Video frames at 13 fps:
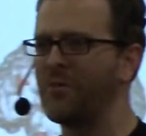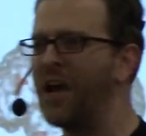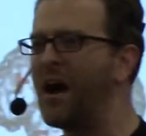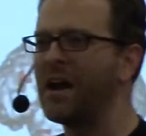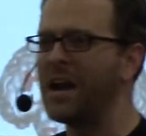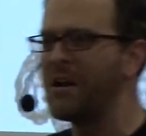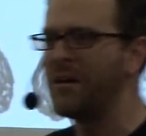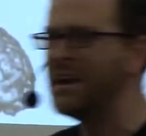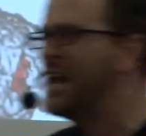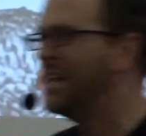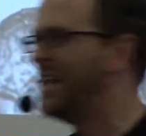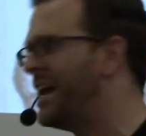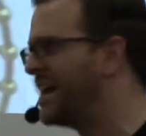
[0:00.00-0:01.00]
without hearing,
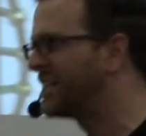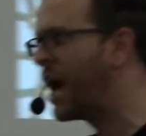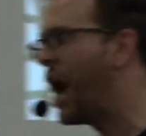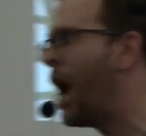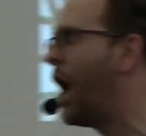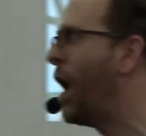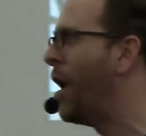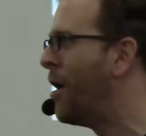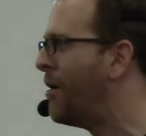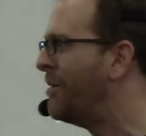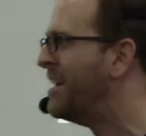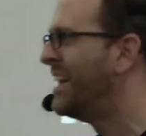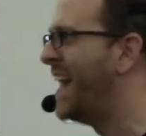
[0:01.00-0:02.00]
let it
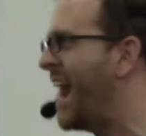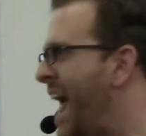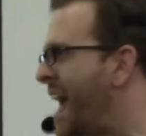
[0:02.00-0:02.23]
go, let